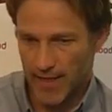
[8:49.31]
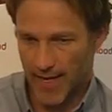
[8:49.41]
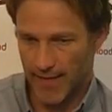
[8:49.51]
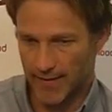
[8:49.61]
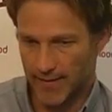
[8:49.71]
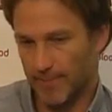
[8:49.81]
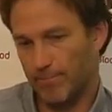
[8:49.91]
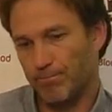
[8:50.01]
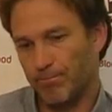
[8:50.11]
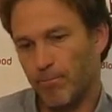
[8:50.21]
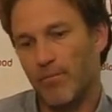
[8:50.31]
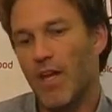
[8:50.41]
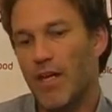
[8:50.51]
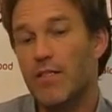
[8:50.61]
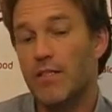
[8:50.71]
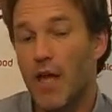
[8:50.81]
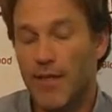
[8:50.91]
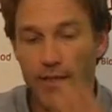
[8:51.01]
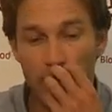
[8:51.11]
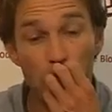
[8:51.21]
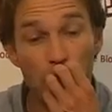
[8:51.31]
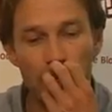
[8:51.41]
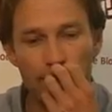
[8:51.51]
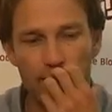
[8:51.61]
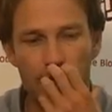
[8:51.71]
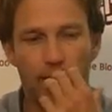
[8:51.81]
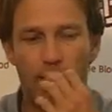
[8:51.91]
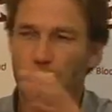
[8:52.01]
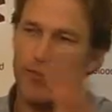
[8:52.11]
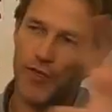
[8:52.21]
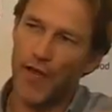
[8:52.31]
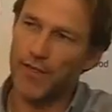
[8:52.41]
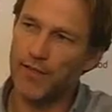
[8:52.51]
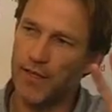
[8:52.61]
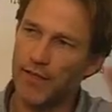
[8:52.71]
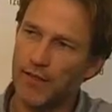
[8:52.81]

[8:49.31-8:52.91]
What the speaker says: and I think it works. It kind of creates